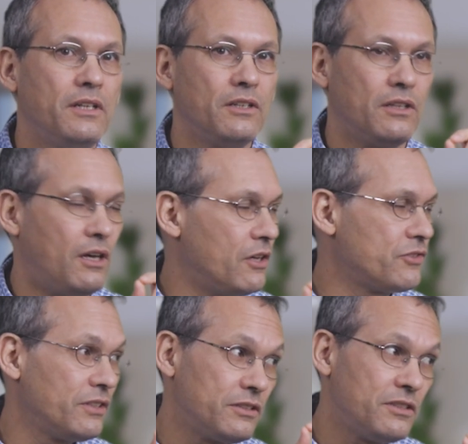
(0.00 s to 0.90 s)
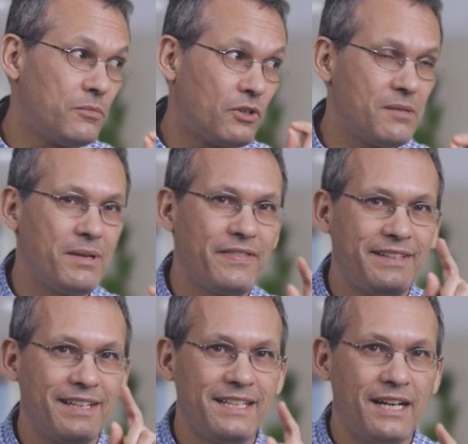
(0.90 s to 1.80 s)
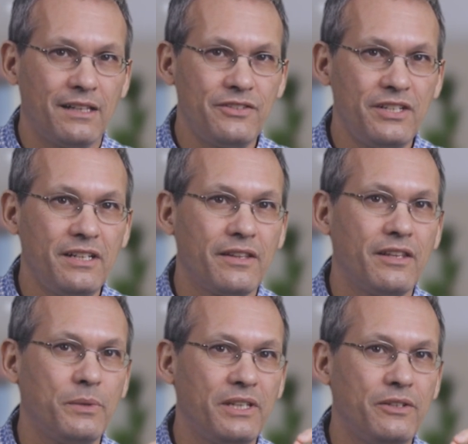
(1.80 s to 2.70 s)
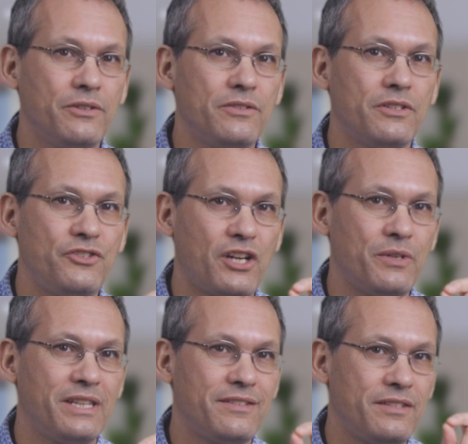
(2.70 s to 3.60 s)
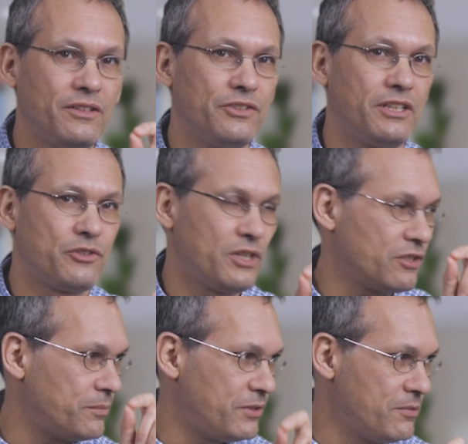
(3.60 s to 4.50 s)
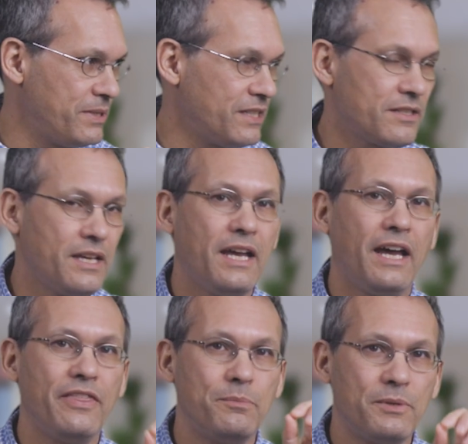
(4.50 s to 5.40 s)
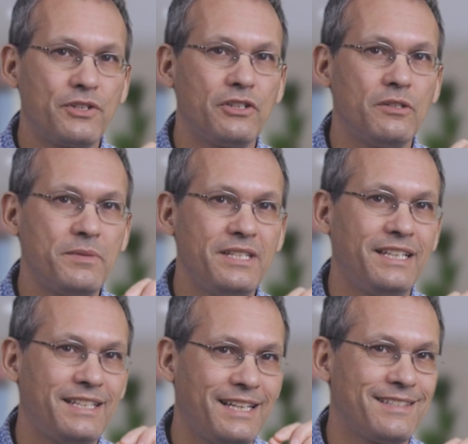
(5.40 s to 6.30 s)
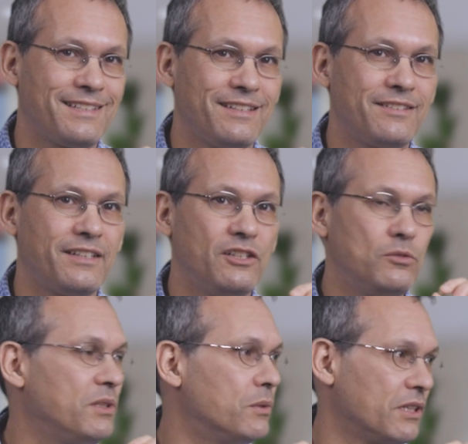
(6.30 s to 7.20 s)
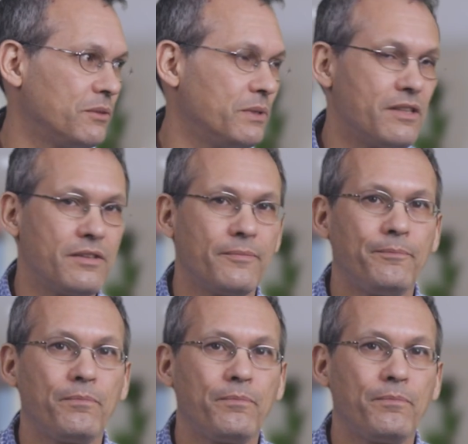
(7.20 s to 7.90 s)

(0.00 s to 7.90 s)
You'll also learn more about the technology that we use to generate the single-cell transcriptomics and the perturb-seq datasets that you'll be working with.